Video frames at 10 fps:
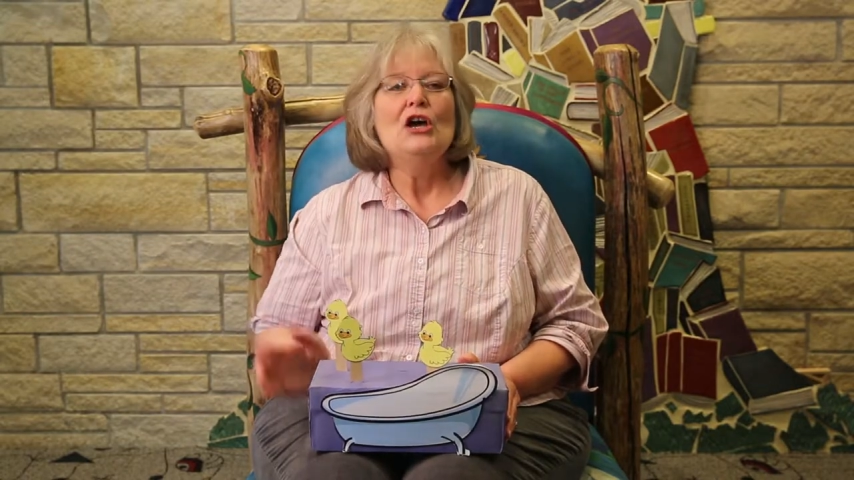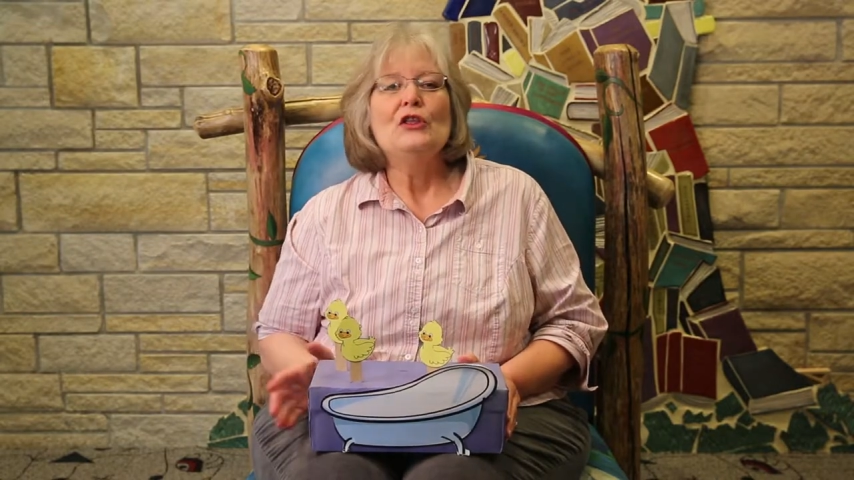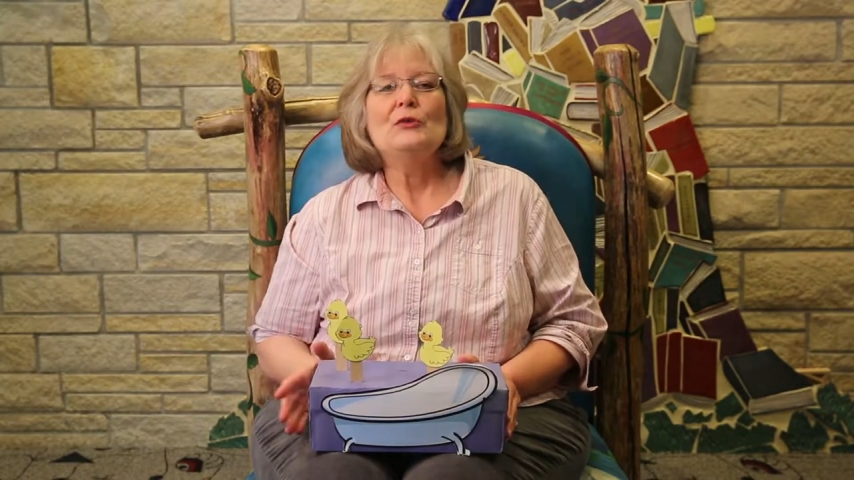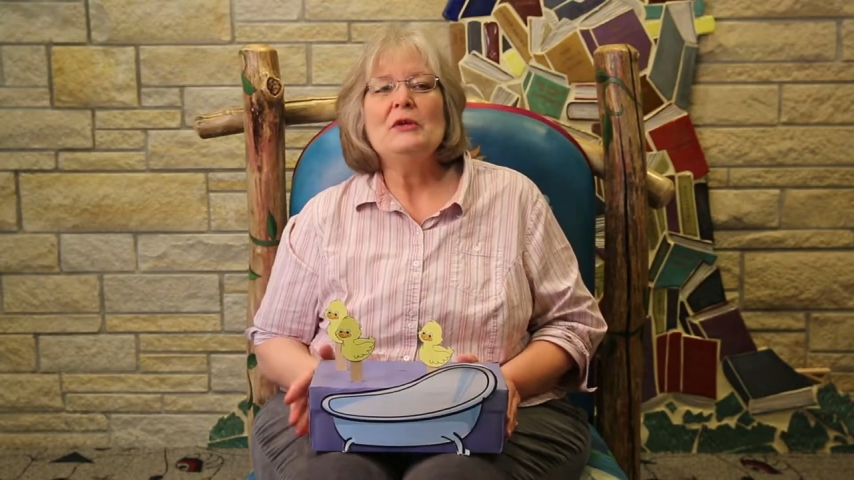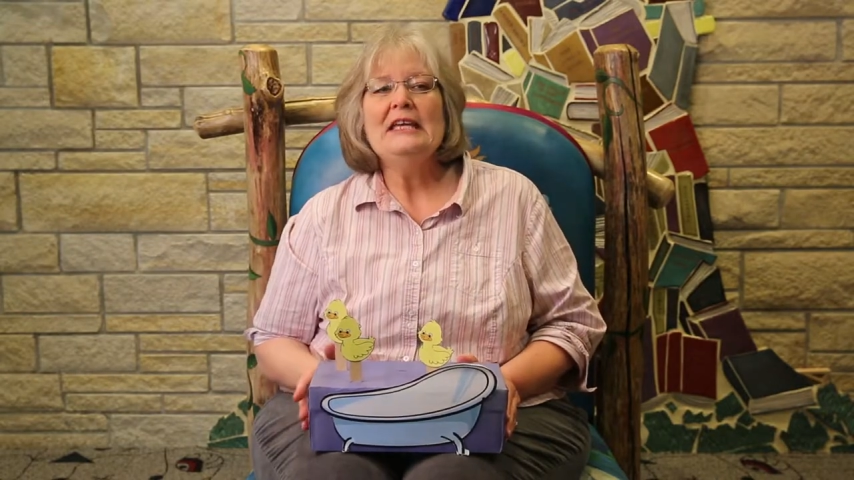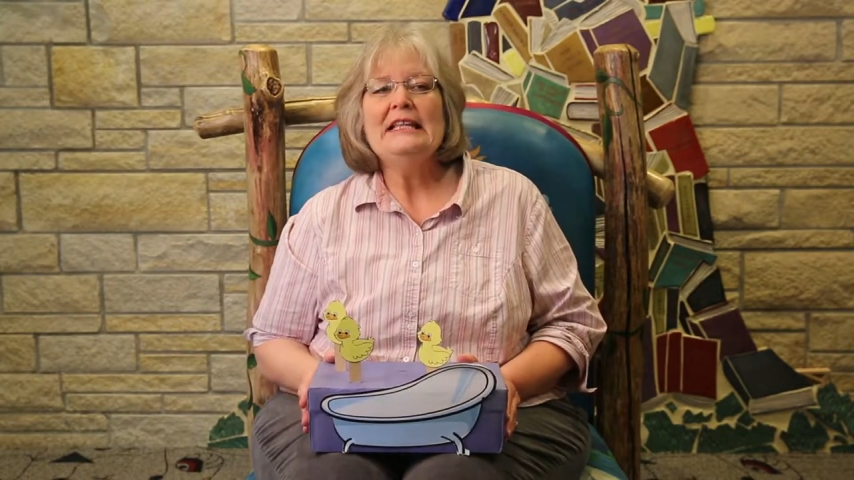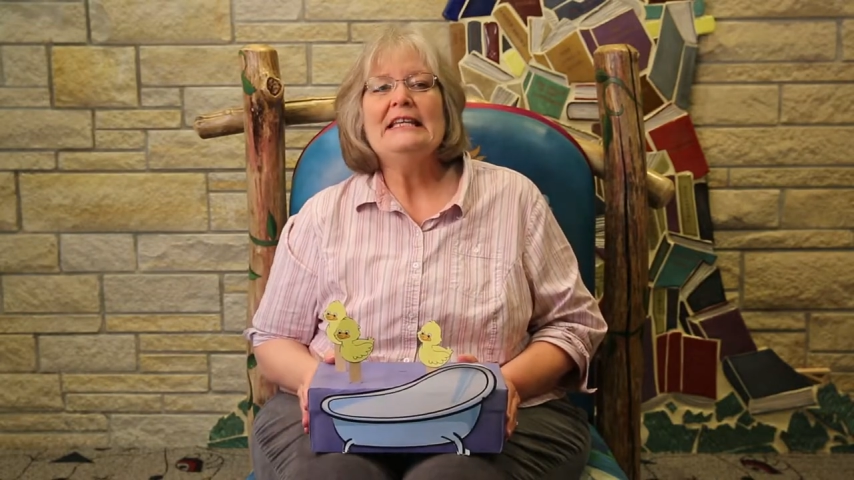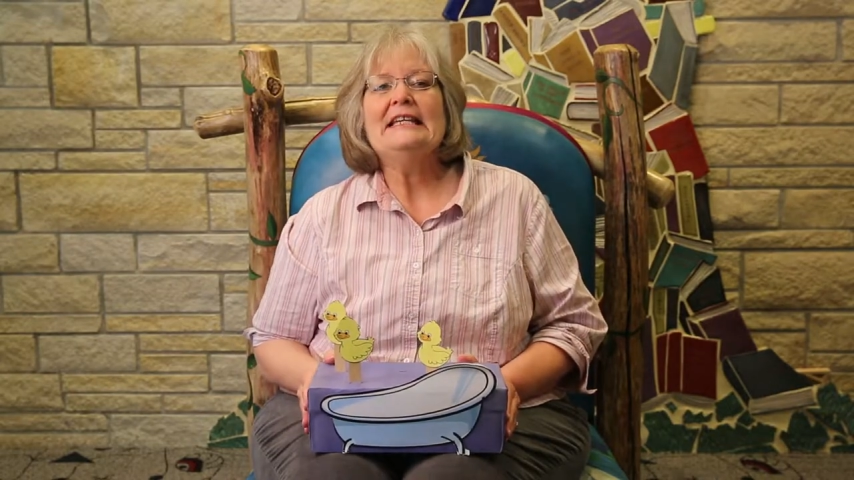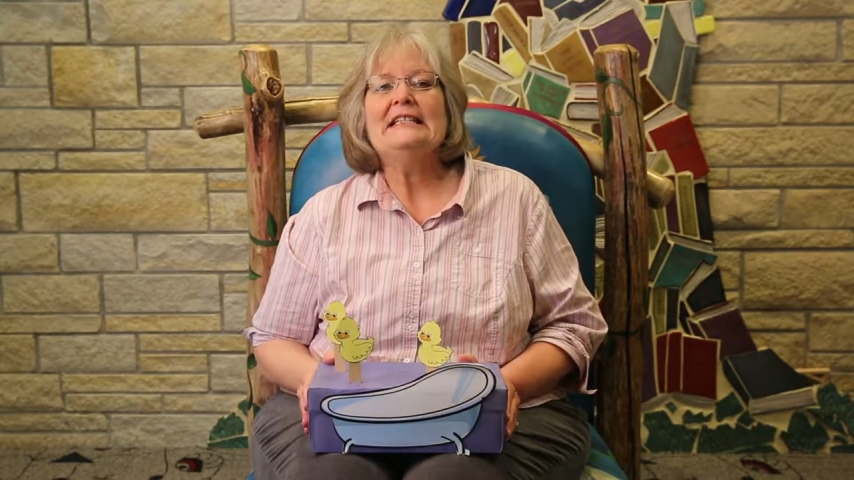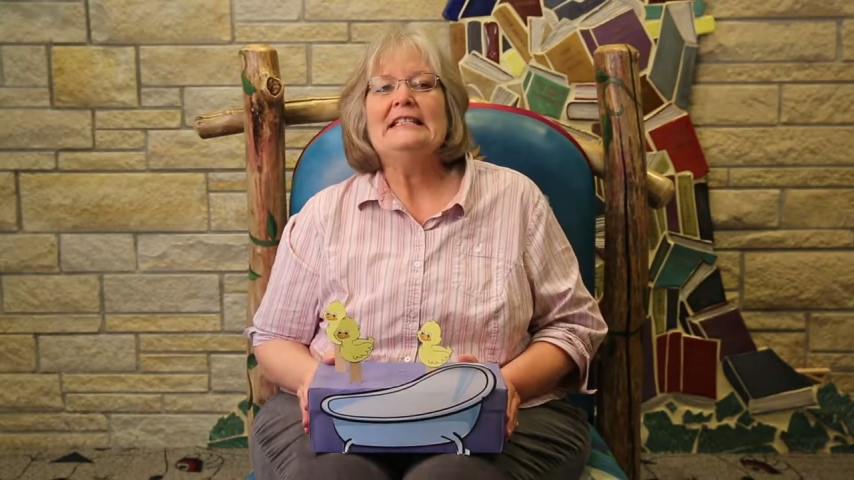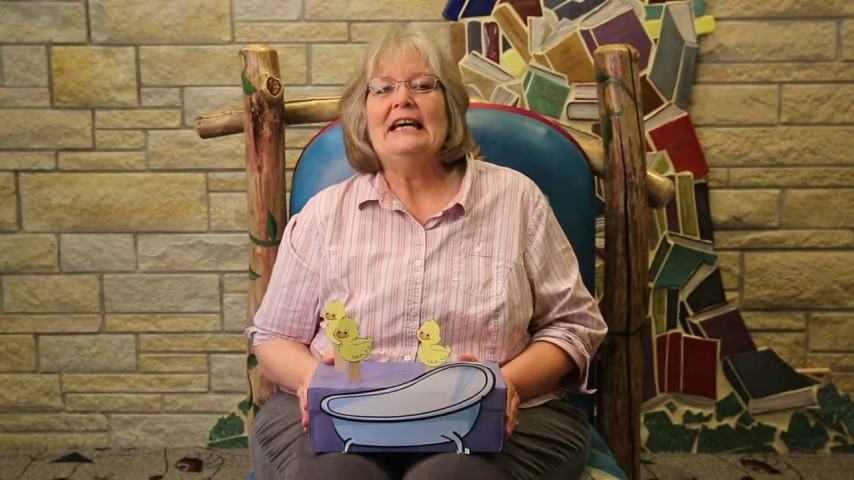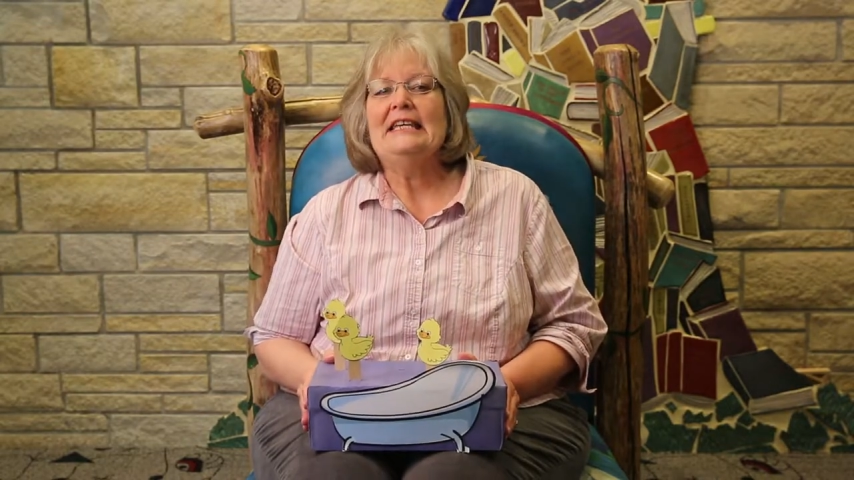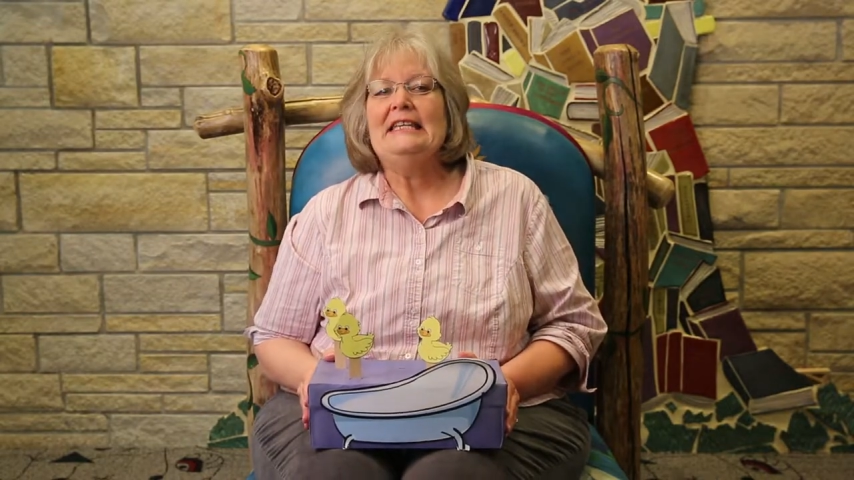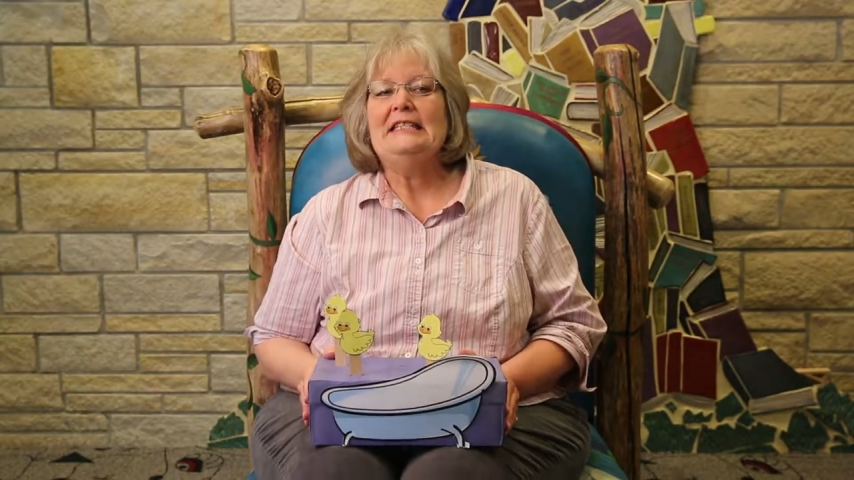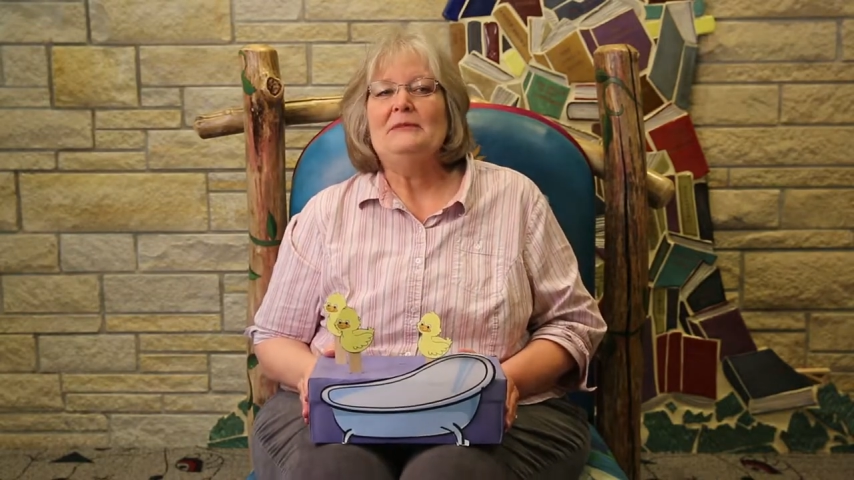3 little
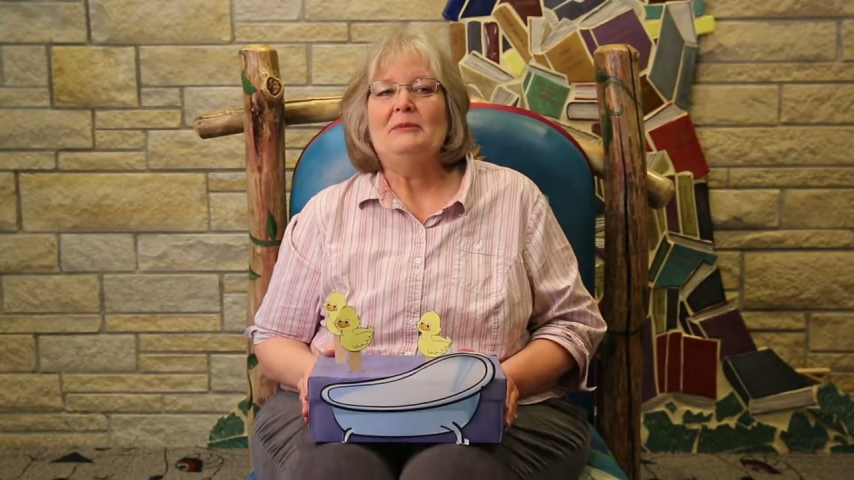duckies